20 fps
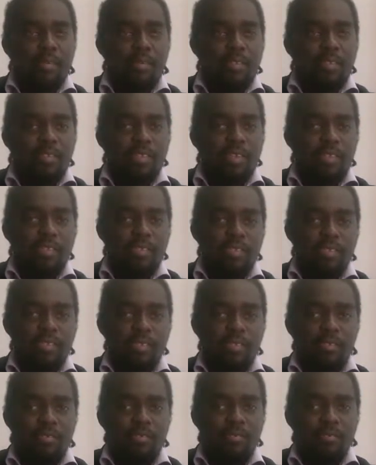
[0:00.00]
the
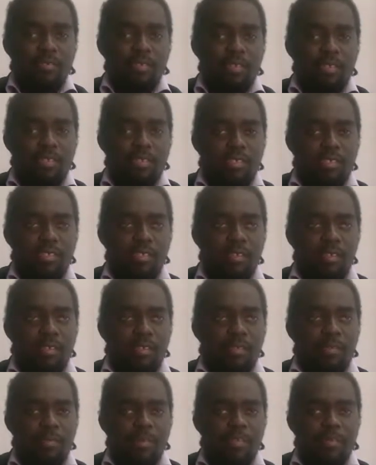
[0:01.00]
sciences and all knowledges
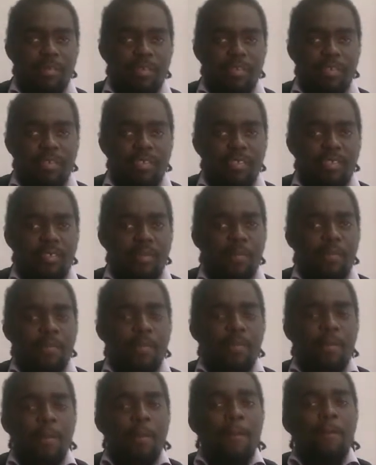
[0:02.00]
and mathematics,
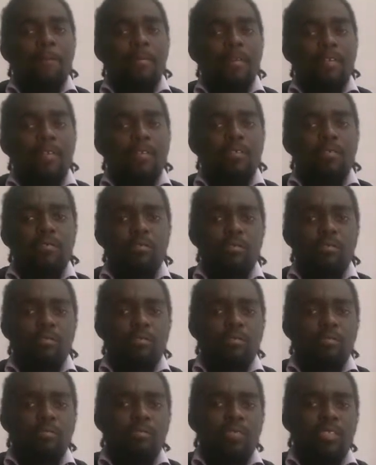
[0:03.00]
please
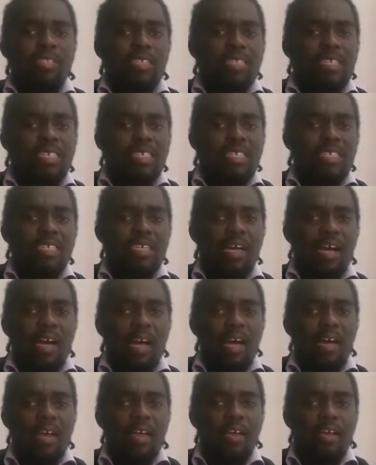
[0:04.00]
Google
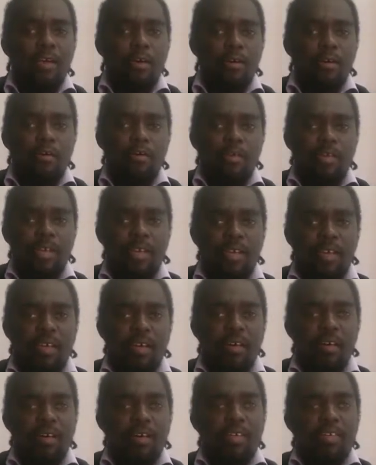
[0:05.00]

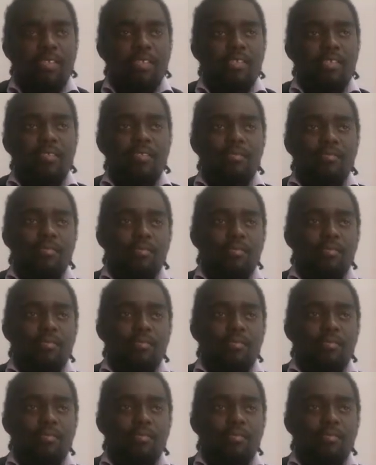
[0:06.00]
tiokrs